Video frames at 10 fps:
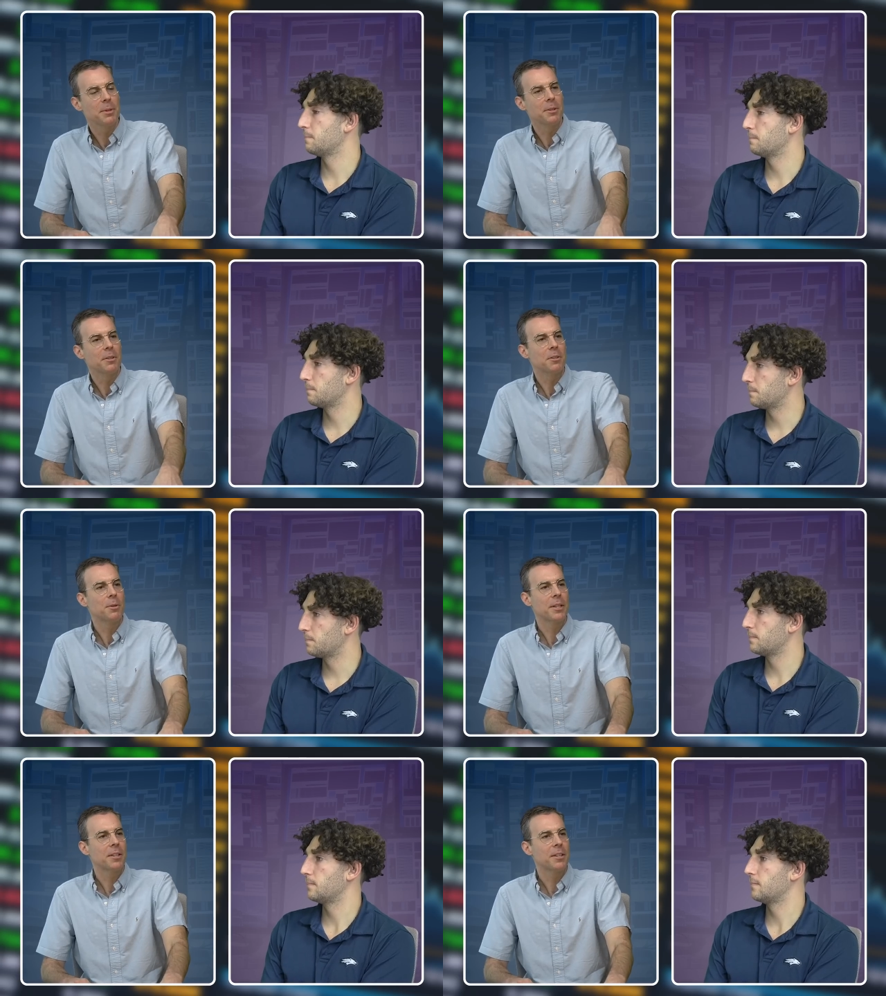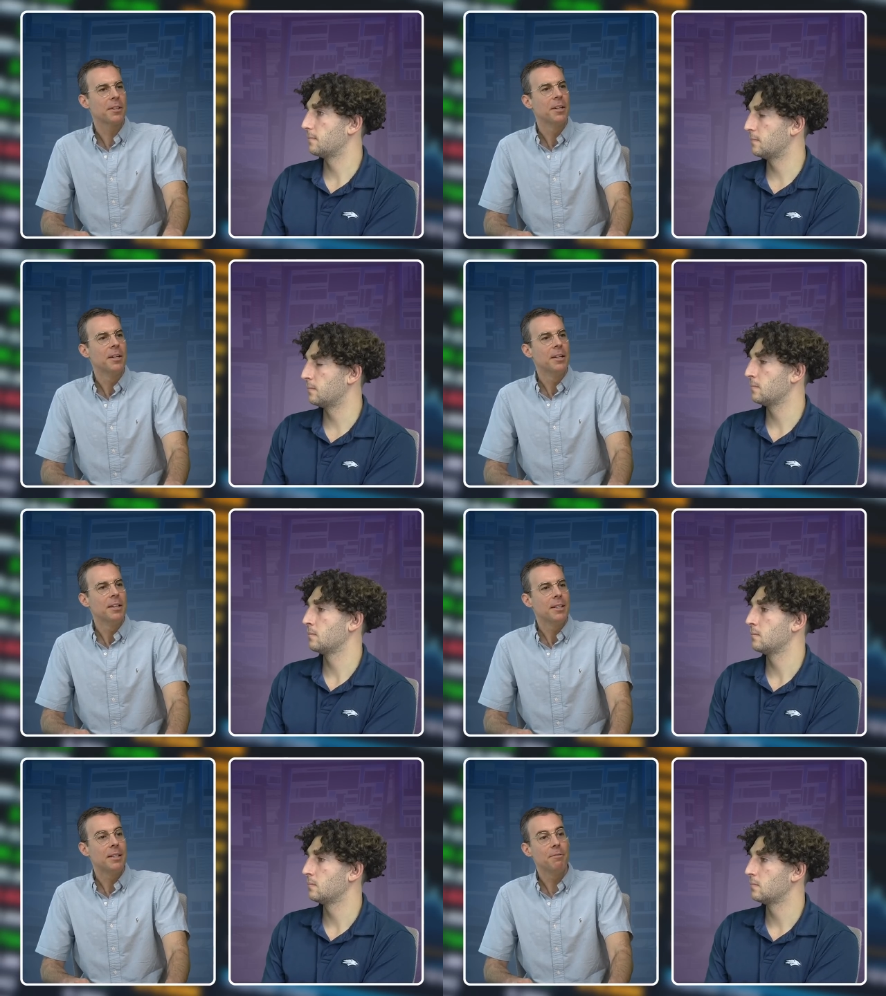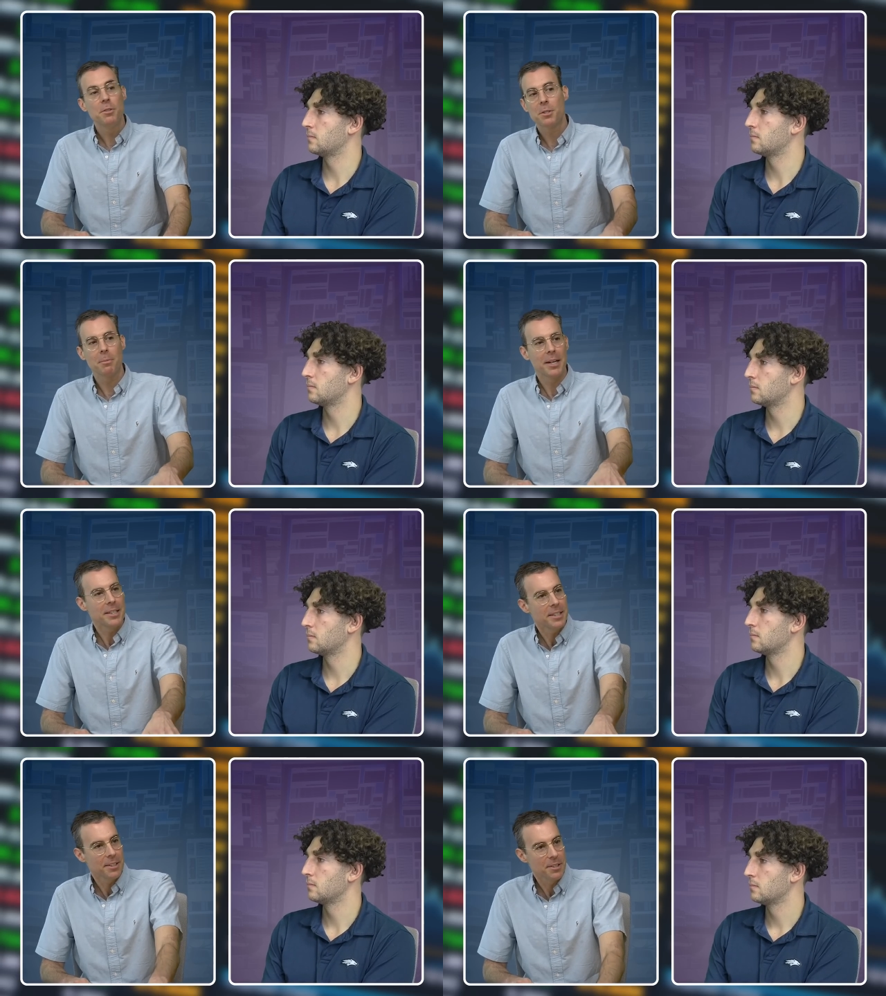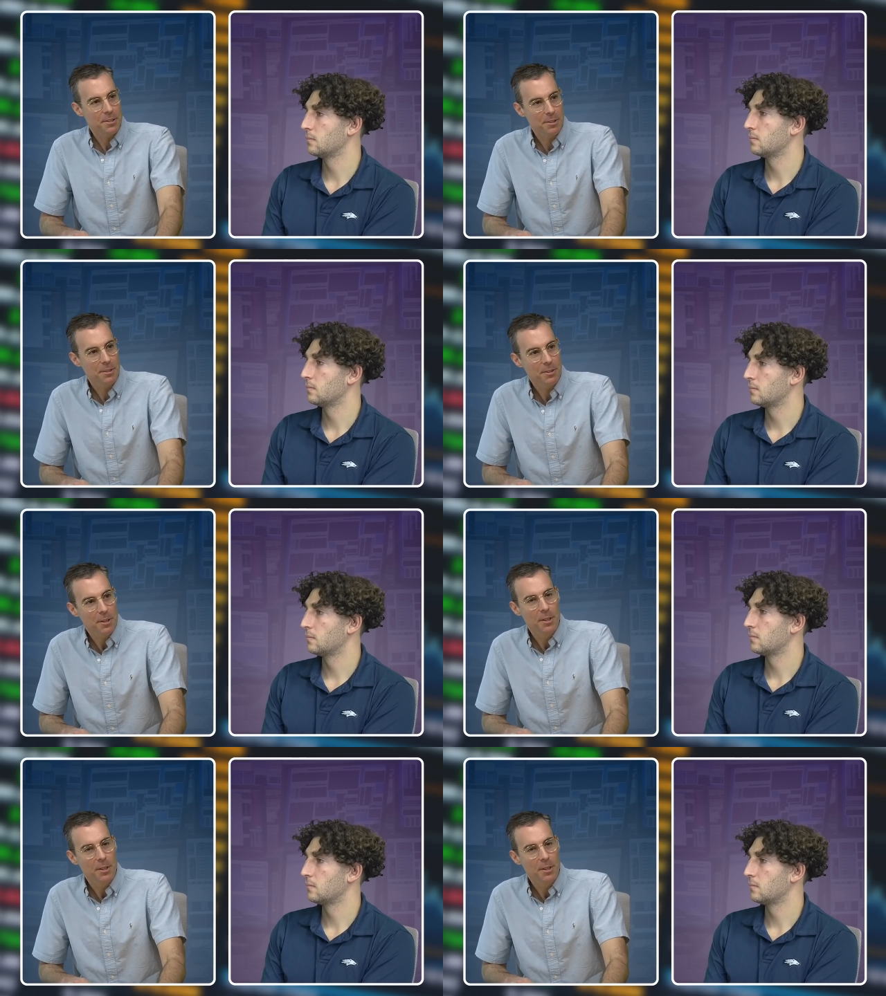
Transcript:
Speaker 1: a little quicker, mm-hmm. give you some ideas.